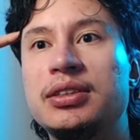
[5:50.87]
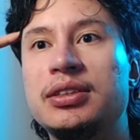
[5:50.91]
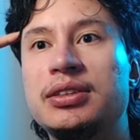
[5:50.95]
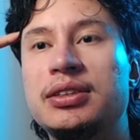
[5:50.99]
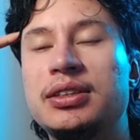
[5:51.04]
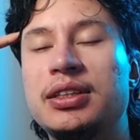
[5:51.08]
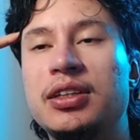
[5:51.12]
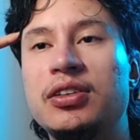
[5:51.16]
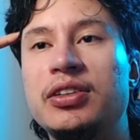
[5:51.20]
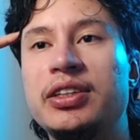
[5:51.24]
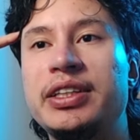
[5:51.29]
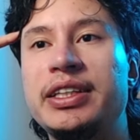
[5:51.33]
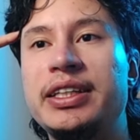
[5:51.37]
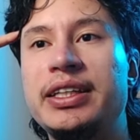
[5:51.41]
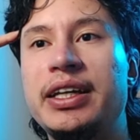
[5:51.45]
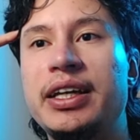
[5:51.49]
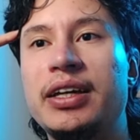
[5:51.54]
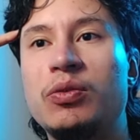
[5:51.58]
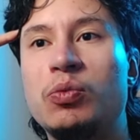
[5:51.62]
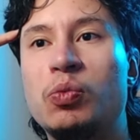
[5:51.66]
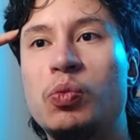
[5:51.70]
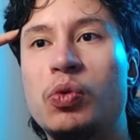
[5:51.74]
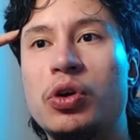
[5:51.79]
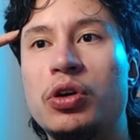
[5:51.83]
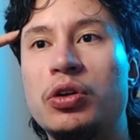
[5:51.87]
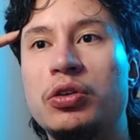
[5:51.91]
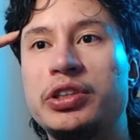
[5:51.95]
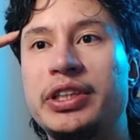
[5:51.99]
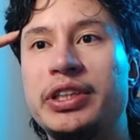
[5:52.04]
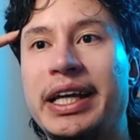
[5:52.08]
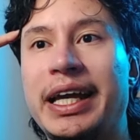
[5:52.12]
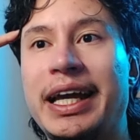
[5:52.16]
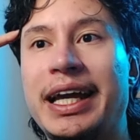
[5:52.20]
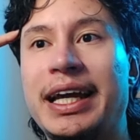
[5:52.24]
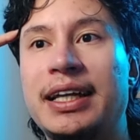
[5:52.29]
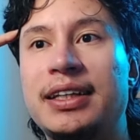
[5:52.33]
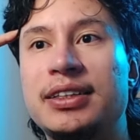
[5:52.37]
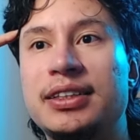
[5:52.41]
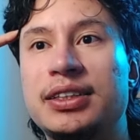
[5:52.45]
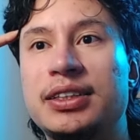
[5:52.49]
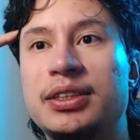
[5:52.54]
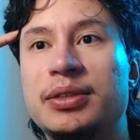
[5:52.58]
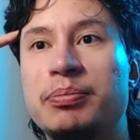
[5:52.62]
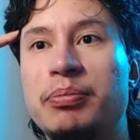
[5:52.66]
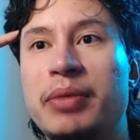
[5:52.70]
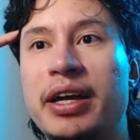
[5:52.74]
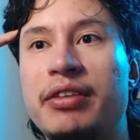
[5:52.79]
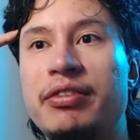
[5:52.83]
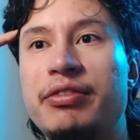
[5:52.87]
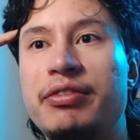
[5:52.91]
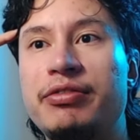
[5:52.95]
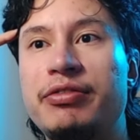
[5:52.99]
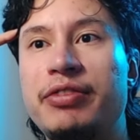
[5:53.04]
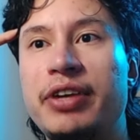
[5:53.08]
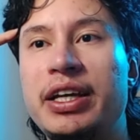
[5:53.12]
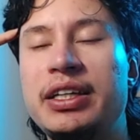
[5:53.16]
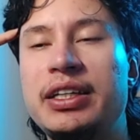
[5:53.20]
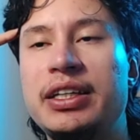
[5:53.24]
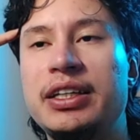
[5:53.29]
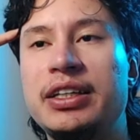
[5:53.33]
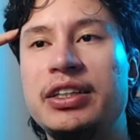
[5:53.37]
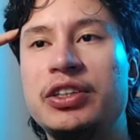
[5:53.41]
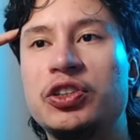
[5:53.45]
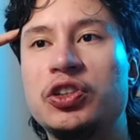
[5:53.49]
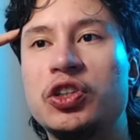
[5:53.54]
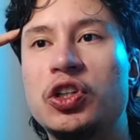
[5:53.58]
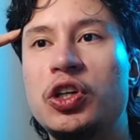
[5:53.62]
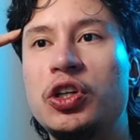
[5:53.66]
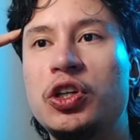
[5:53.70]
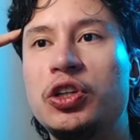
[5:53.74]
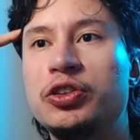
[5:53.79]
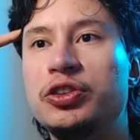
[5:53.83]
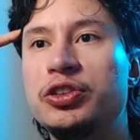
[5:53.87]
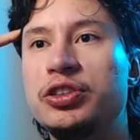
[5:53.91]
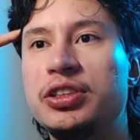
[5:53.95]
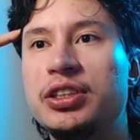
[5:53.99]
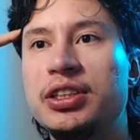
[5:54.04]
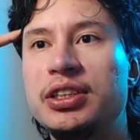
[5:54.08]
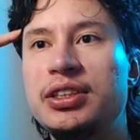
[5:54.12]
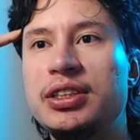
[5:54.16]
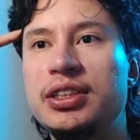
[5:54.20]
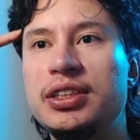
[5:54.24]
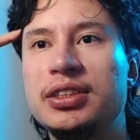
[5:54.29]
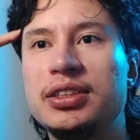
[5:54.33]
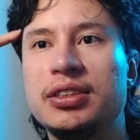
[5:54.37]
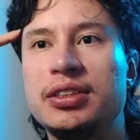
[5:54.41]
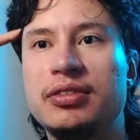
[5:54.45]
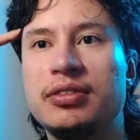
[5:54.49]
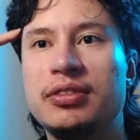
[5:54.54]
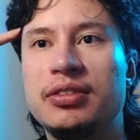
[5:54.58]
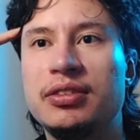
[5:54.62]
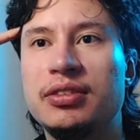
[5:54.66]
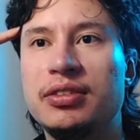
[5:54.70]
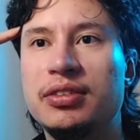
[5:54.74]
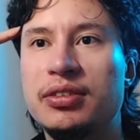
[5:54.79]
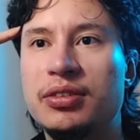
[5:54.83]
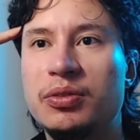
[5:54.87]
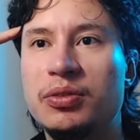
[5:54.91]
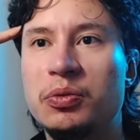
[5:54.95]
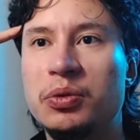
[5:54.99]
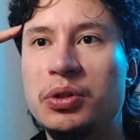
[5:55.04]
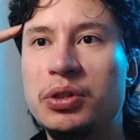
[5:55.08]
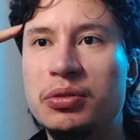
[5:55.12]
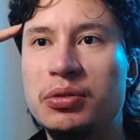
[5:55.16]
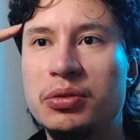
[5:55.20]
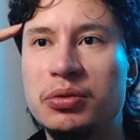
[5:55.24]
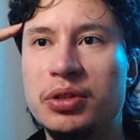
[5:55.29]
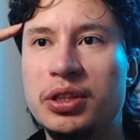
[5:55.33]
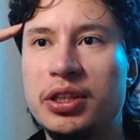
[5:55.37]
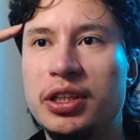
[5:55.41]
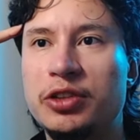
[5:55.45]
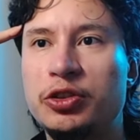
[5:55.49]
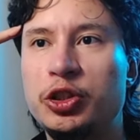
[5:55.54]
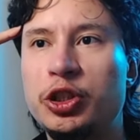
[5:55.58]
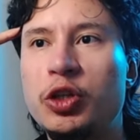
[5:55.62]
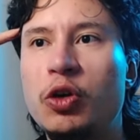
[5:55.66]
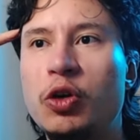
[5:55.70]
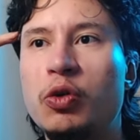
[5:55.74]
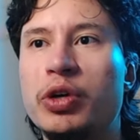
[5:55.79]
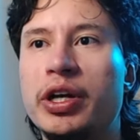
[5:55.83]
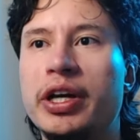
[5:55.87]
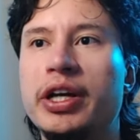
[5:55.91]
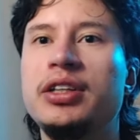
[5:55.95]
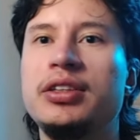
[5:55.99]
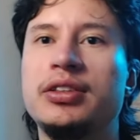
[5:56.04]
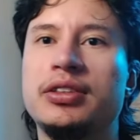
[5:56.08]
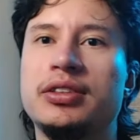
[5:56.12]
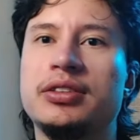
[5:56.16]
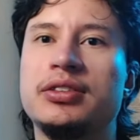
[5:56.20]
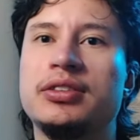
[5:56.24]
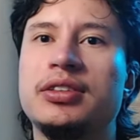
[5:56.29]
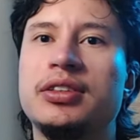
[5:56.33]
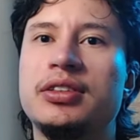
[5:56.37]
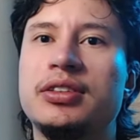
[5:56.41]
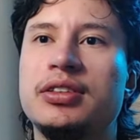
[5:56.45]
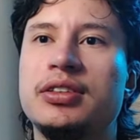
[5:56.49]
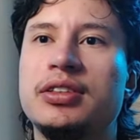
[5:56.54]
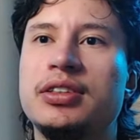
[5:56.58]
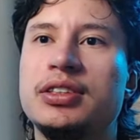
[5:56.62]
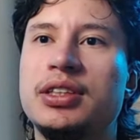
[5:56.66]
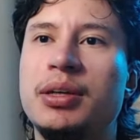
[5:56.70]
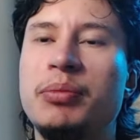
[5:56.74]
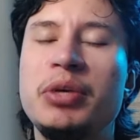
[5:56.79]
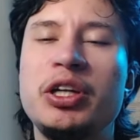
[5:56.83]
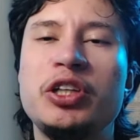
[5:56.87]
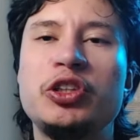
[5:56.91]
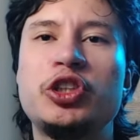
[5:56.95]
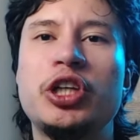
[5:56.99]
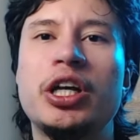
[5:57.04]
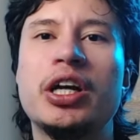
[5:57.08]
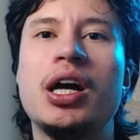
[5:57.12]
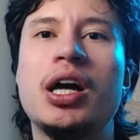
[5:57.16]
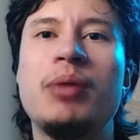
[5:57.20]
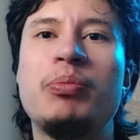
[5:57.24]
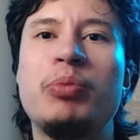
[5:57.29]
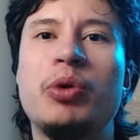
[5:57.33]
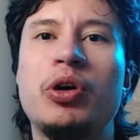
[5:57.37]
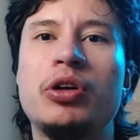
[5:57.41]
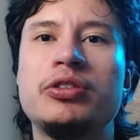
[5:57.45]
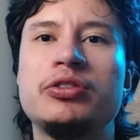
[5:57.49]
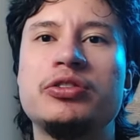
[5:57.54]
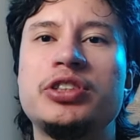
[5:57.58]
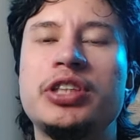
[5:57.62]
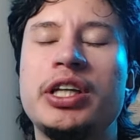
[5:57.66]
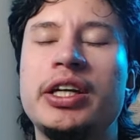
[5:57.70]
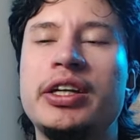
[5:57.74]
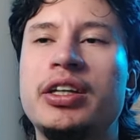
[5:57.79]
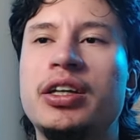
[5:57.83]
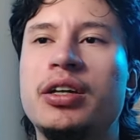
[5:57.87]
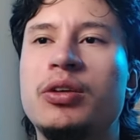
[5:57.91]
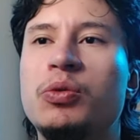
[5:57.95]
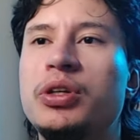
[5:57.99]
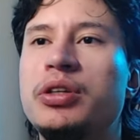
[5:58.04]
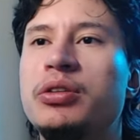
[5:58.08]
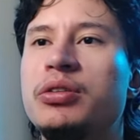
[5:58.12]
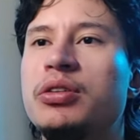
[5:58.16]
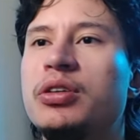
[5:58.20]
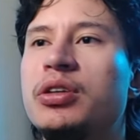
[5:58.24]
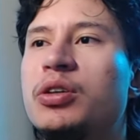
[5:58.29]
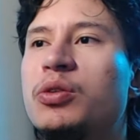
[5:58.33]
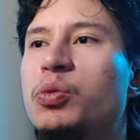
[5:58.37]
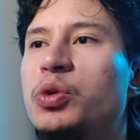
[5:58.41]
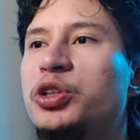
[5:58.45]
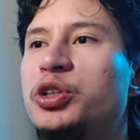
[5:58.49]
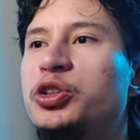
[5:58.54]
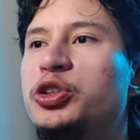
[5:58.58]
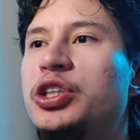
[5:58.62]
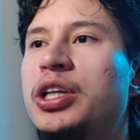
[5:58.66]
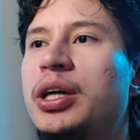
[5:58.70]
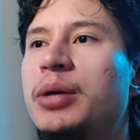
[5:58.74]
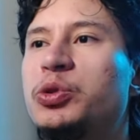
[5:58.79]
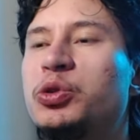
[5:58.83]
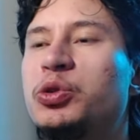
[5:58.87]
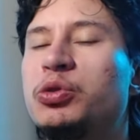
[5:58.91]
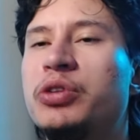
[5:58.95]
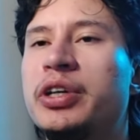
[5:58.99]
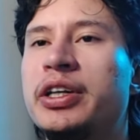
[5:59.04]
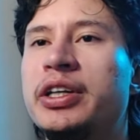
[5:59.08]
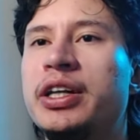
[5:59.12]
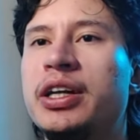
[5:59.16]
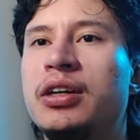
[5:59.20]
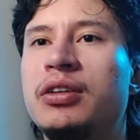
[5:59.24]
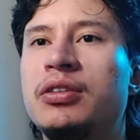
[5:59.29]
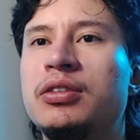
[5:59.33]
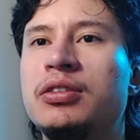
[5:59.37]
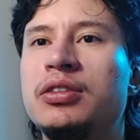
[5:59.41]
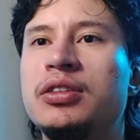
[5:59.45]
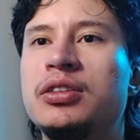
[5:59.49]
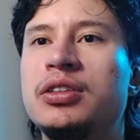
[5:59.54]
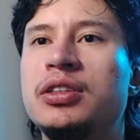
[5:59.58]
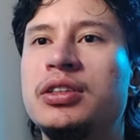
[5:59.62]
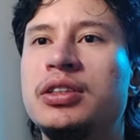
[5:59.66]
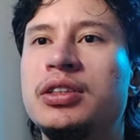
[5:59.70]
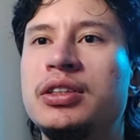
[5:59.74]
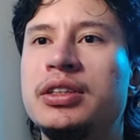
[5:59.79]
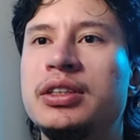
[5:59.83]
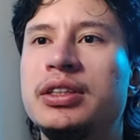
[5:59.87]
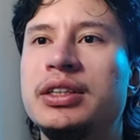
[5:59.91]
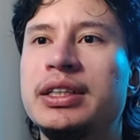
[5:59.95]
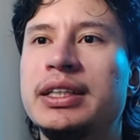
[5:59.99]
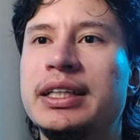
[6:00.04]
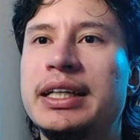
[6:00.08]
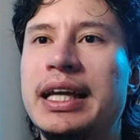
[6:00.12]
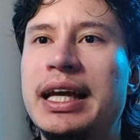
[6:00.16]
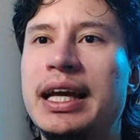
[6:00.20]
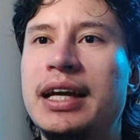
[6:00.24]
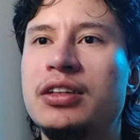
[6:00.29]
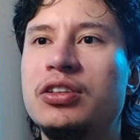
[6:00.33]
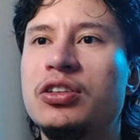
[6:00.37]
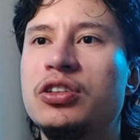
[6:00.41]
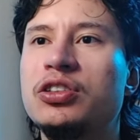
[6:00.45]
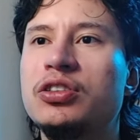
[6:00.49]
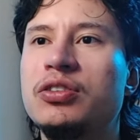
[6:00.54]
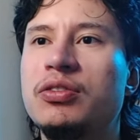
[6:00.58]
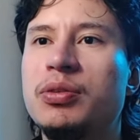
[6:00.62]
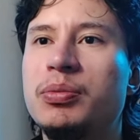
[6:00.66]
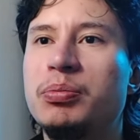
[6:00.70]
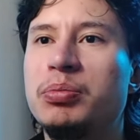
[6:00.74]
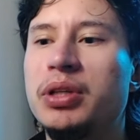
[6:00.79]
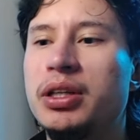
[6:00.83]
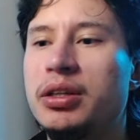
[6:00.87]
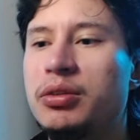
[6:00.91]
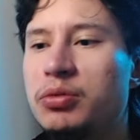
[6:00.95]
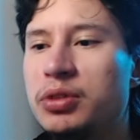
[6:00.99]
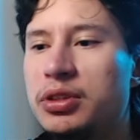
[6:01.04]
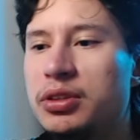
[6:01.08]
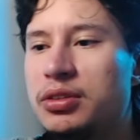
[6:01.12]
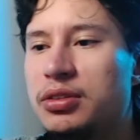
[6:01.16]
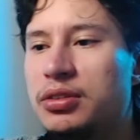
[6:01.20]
Till the world ends, my fate is cursed. This is a what? what is she okay? Somebody check up on Taya. What? What is she up to right now? Candles of a blood. What?